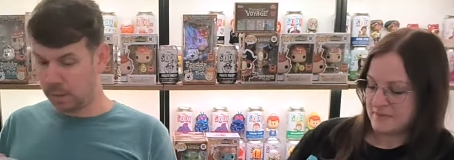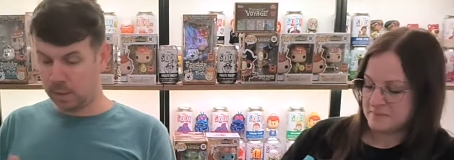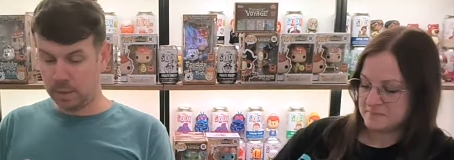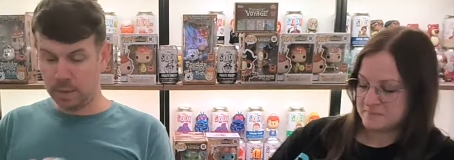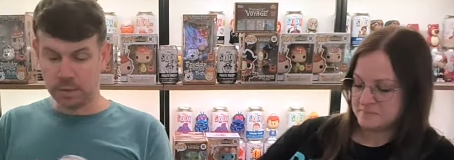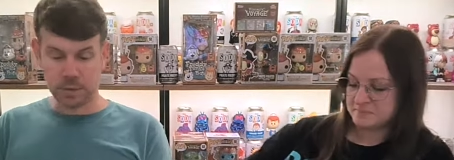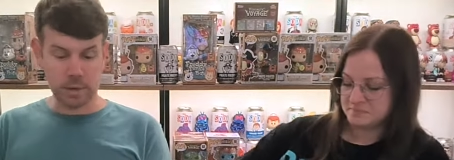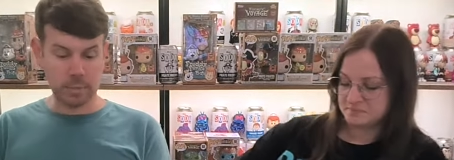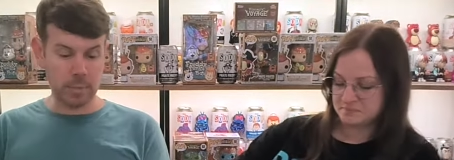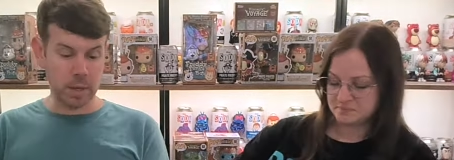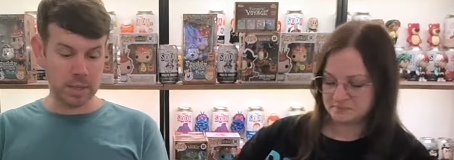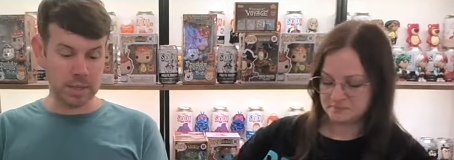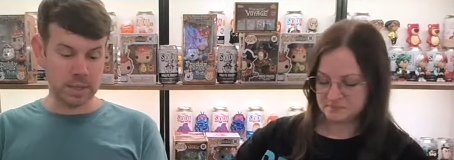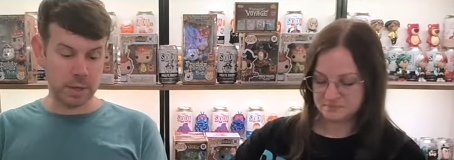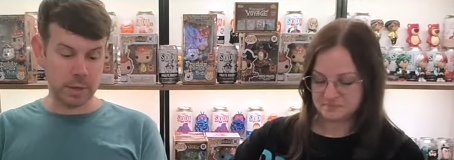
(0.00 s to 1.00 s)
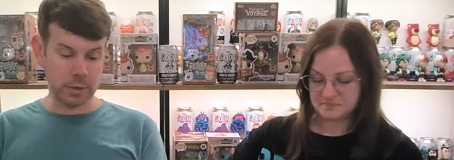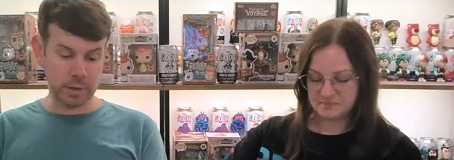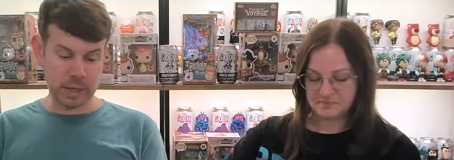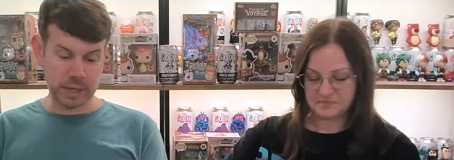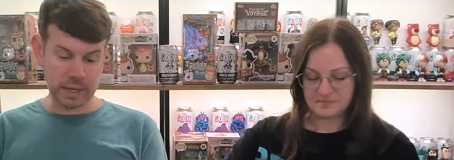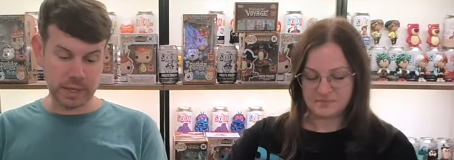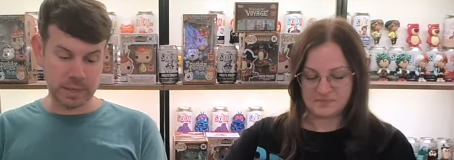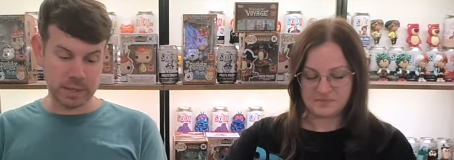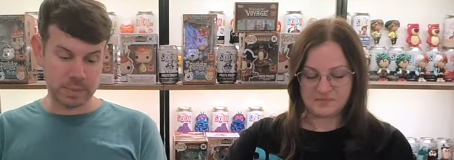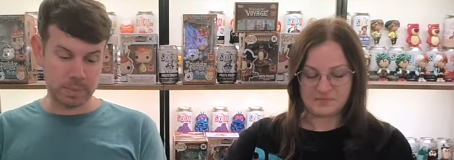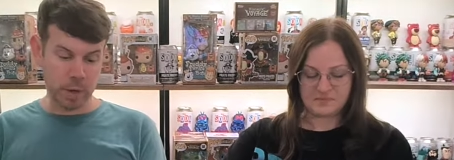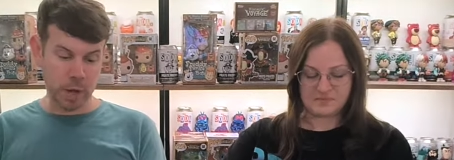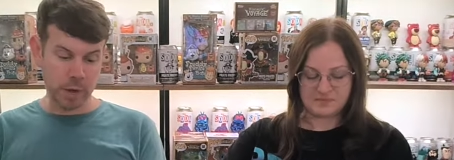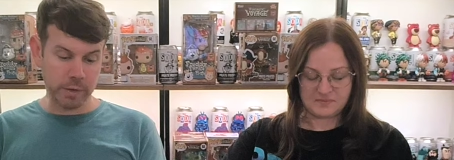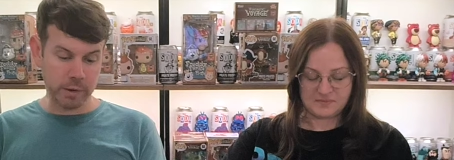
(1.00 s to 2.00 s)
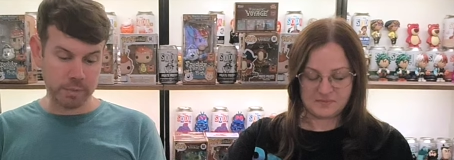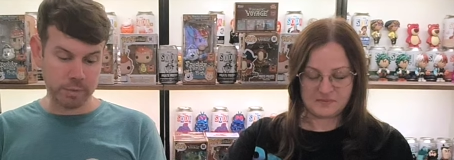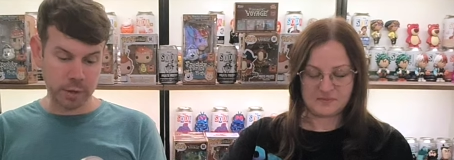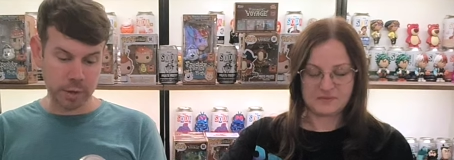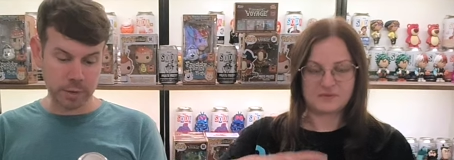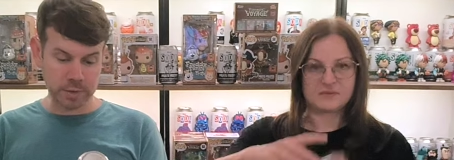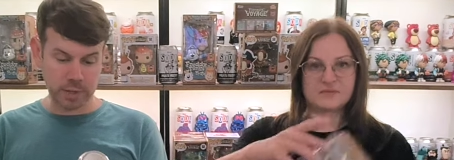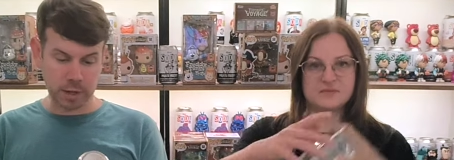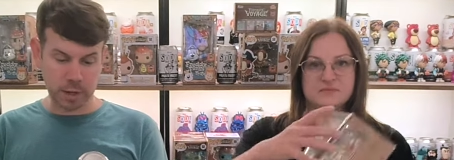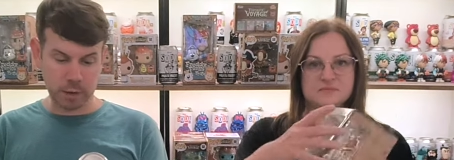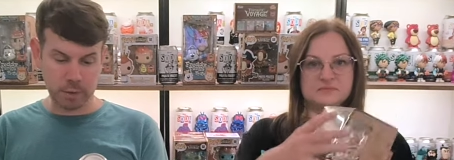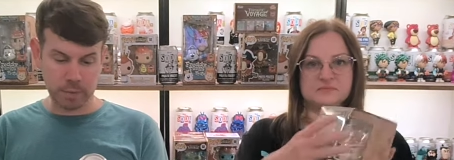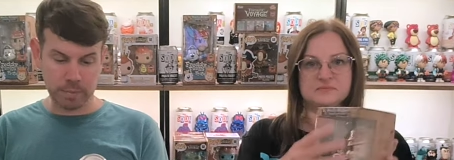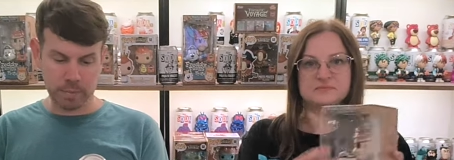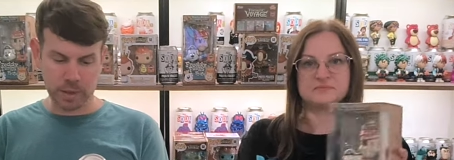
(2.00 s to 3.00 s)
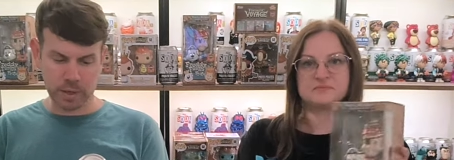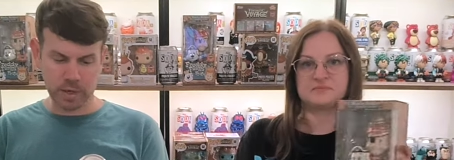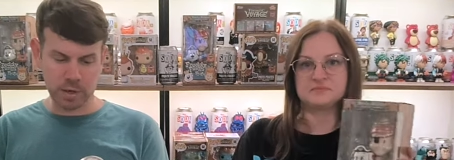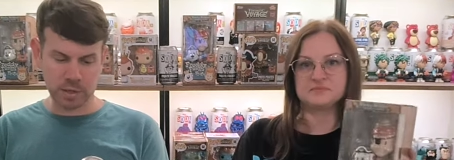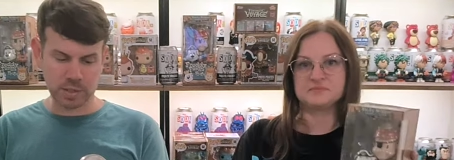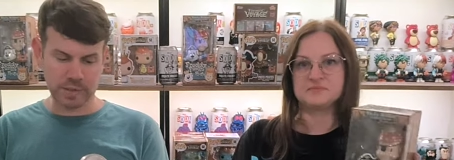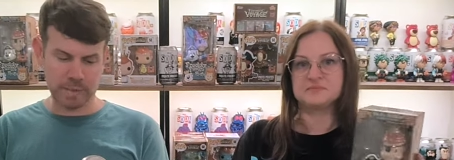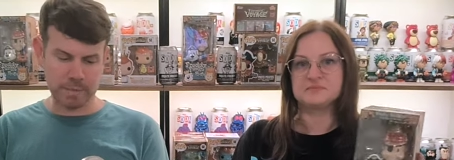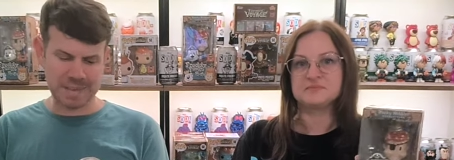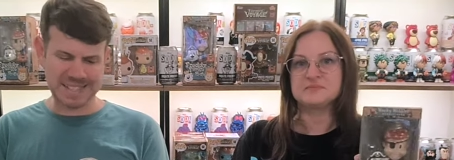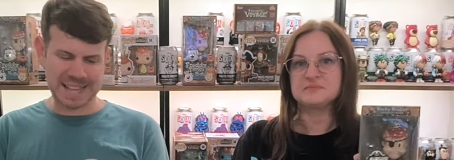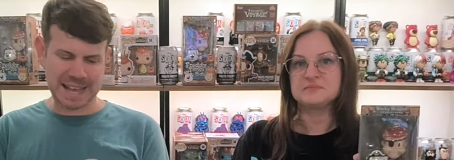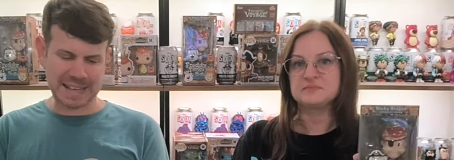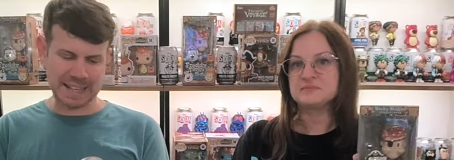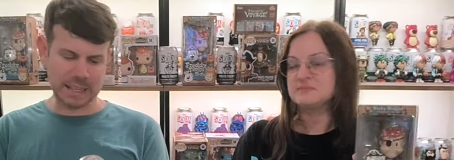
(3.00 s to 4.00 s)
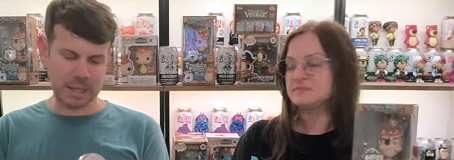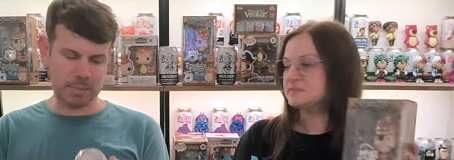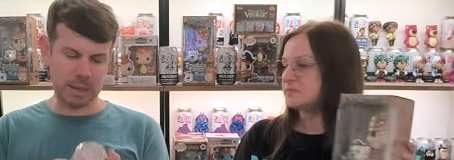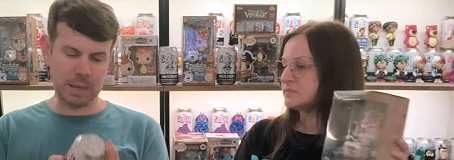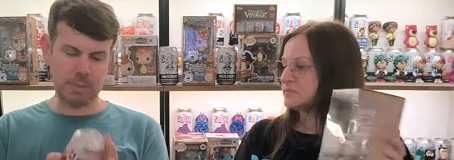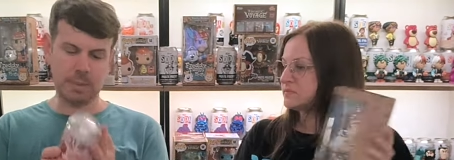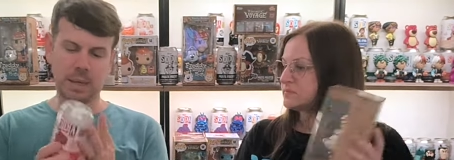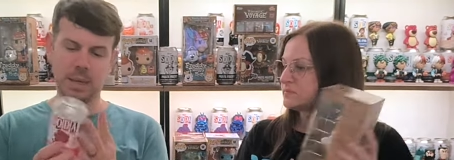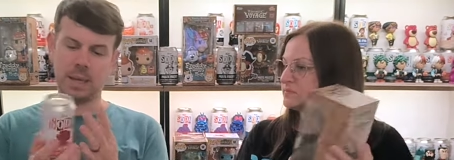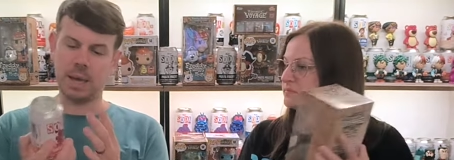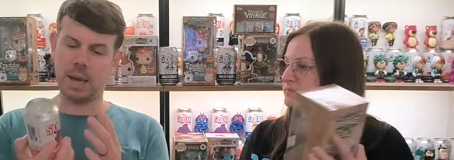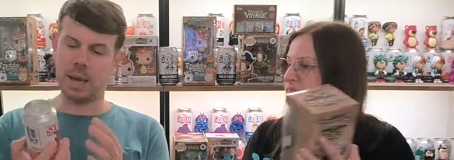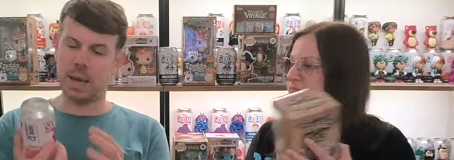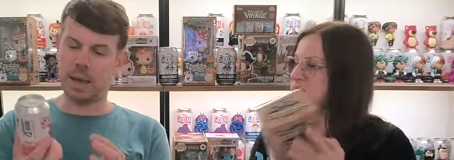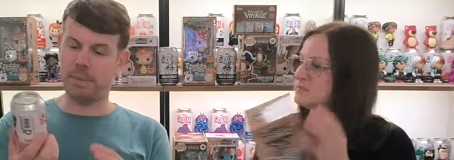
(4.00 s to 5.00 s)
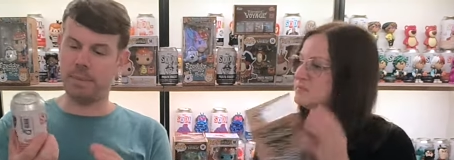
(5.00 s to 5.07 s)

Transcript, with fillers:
Speaker 1: So my soda is Pirate Proto. By the looks of it, metallic maybe. Um,